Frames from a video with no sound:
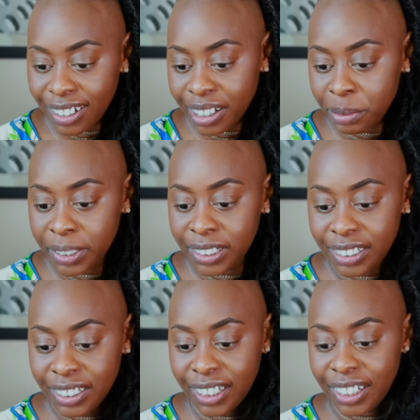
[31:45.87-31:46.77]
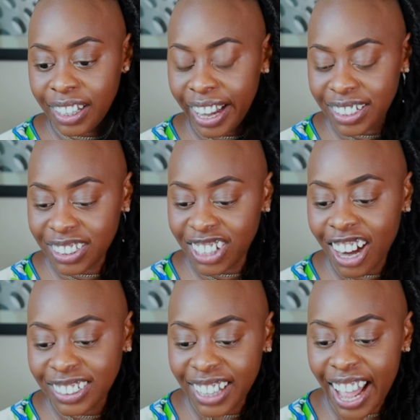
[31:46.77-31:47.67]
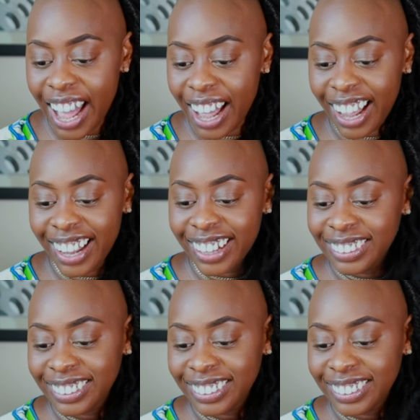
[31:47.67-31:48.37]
let me see. Hey, Starlet.